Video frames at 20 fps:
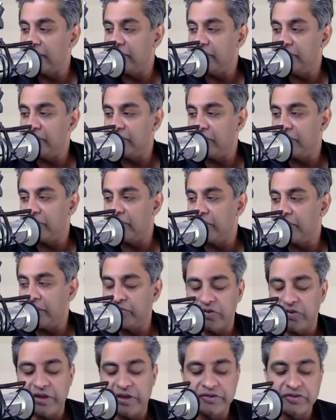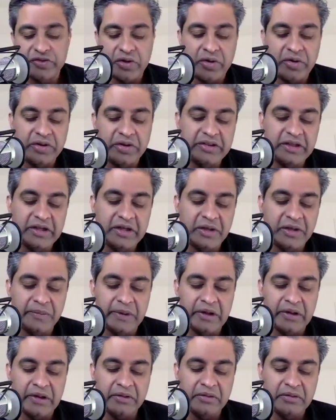these are the types of things you're already thinking
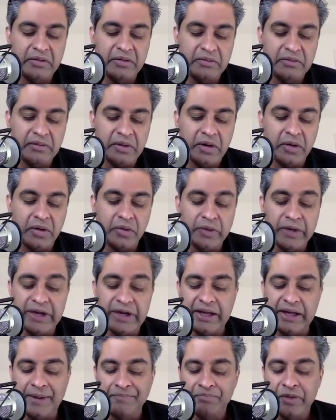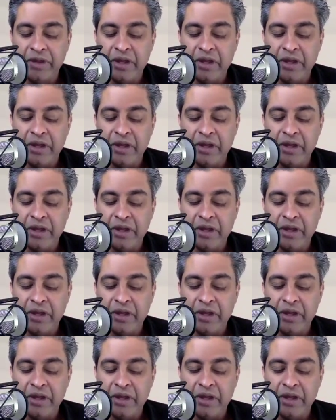about already.